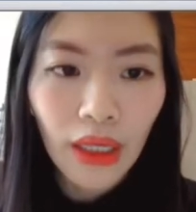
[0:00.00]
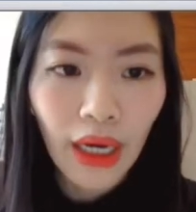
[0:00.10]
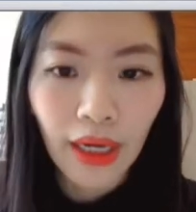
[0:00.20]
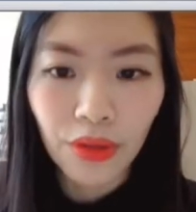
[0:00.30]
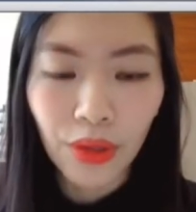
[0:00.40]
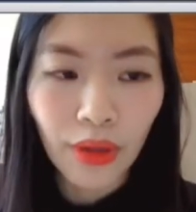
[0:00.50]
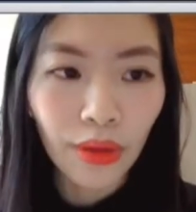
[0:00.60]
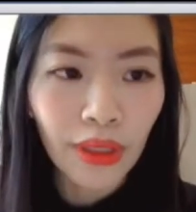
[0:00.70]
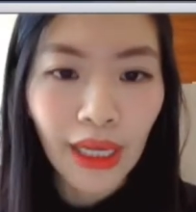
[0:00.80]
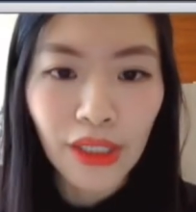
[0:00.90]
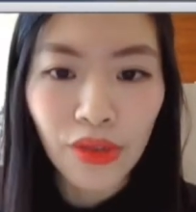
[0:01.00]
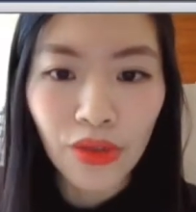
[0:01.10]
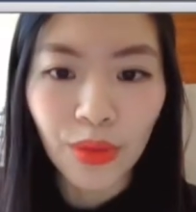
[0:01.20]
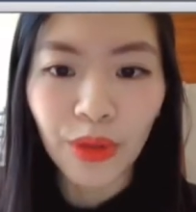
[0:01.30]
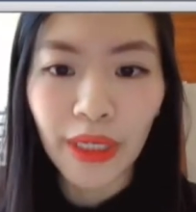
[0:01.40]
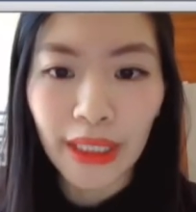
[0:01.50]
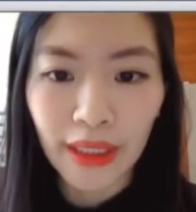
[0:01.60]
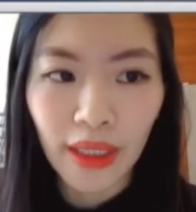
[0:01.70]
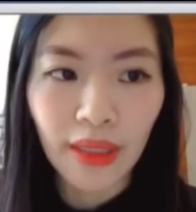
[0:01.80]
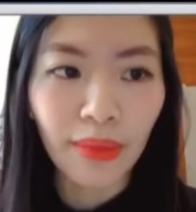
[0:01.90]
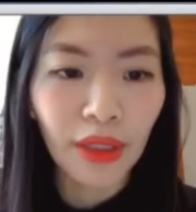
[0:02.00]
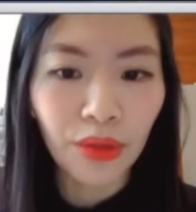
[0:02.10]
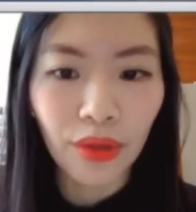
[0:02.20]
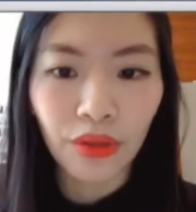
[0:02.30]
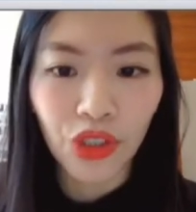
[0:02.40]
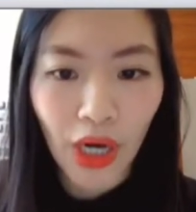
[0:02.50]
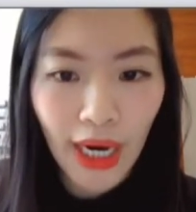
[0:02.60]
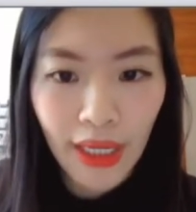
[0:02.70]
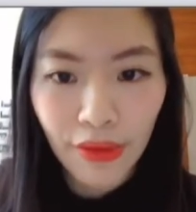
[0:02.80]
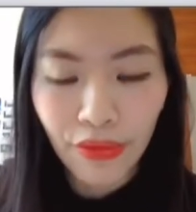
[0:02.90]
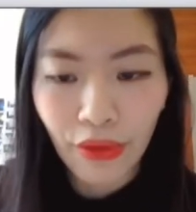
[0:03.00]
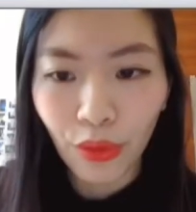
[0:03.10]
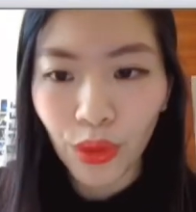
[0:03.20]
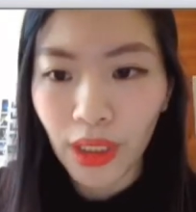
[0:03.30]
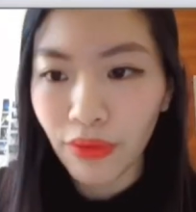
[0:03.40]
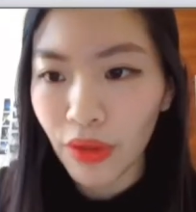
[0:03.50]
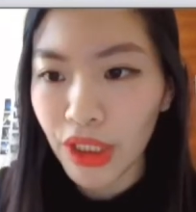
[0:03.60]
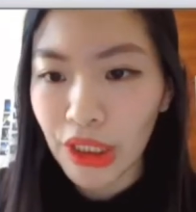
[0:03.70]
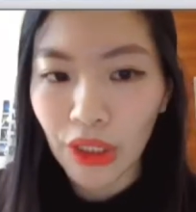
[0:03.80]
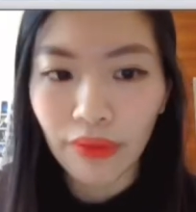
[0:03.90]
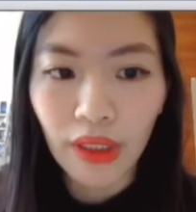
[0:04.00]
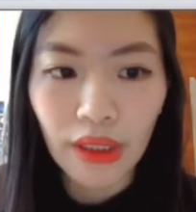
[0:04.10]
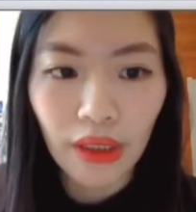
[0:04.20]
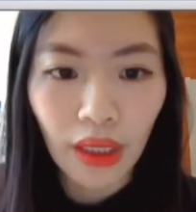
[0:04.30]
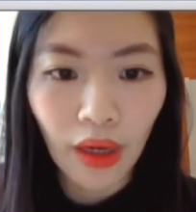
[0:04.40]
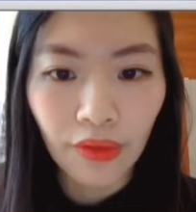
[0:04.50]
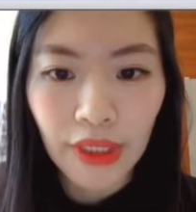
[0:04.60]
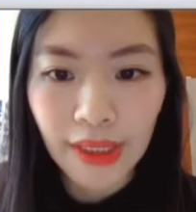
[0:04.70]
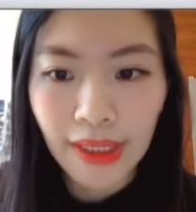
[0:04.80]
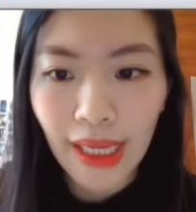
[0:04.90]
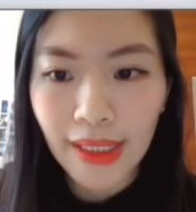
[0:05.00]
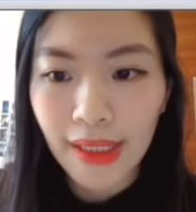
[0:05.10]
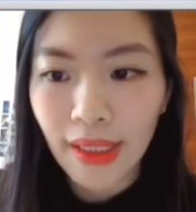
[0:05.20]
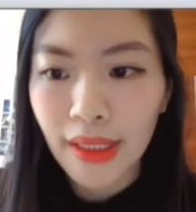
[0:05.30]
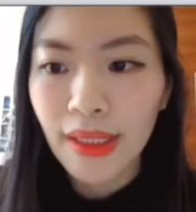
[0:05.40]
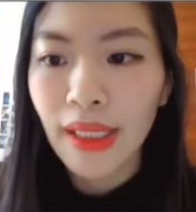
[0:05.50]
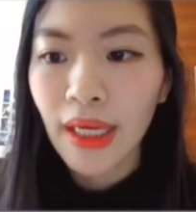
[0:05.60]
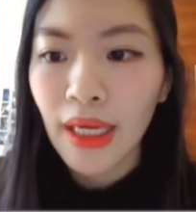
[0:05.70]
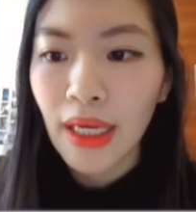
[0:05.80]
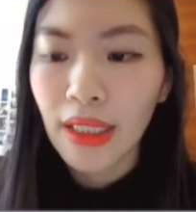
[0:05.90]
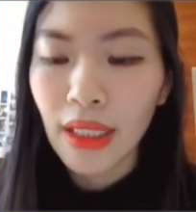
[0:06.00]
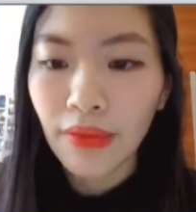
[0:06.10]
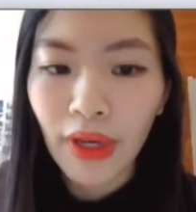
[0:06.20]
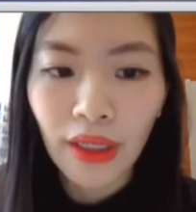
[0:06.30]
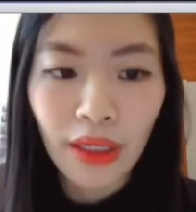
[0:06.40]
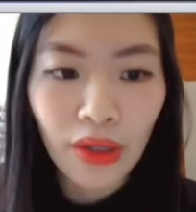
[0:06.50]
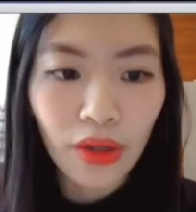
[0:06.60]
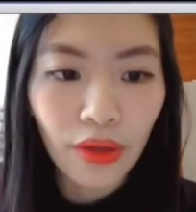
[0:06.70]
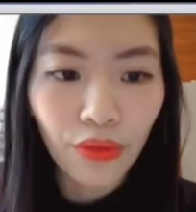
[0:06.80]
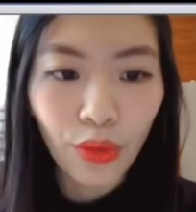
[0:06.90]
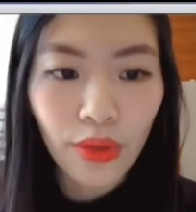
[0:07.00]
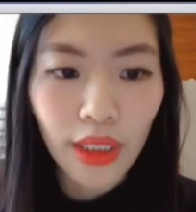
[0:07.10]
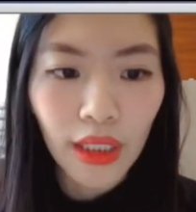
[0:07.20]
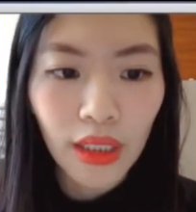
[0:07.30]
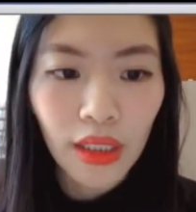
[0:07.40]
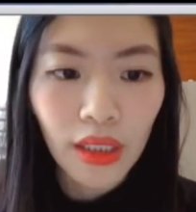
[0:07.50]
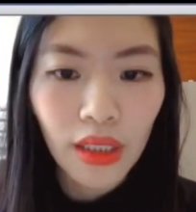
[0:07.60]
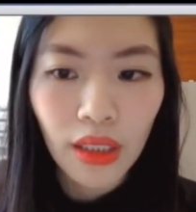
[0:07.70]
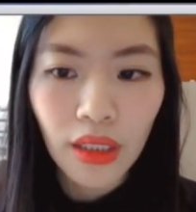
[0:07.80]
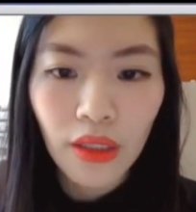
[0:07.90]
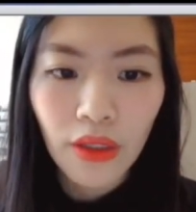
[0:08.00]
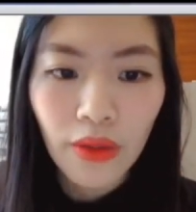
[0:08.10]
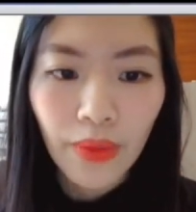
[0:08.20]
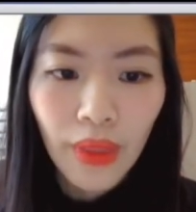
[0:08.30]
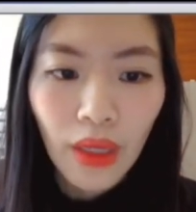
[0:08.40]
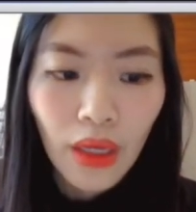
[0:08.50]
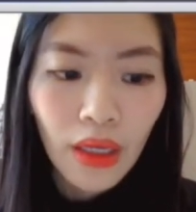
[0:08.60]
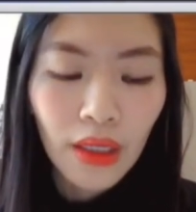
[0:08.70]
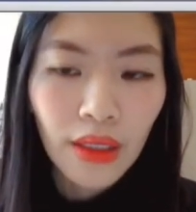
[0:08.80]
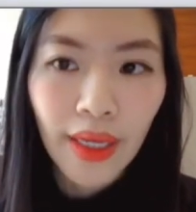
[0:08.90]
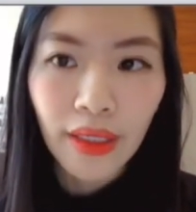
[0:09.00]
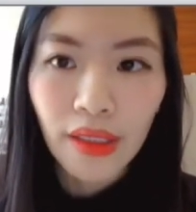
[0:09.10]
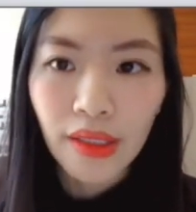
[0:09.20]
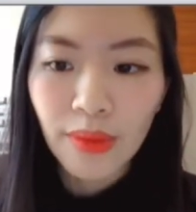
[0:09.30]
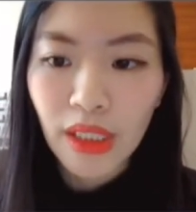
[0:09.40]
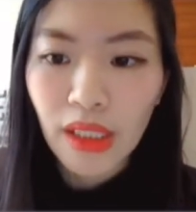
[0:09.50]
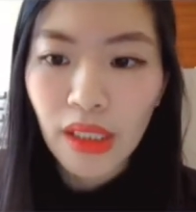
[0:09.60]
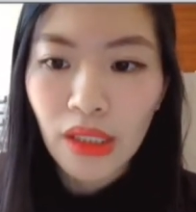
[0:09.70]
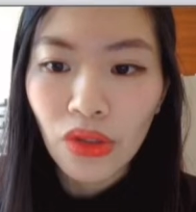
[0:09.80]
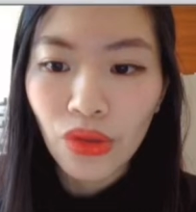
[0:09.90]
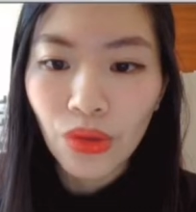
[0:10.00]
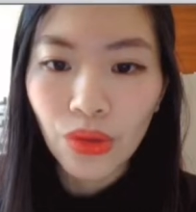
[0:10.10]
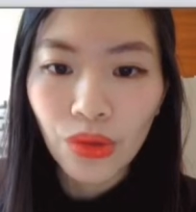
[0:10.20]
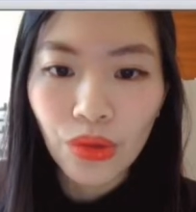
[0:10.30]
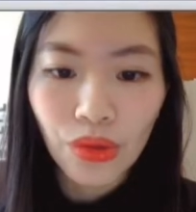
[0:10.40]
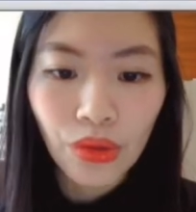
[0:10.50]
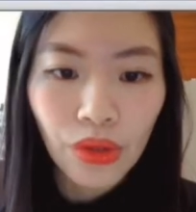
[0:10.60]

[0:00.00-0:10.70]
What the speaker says: Google Classroom created in my Google Drive, a folder for each of these classes. And then if I click on a folder, it takes me to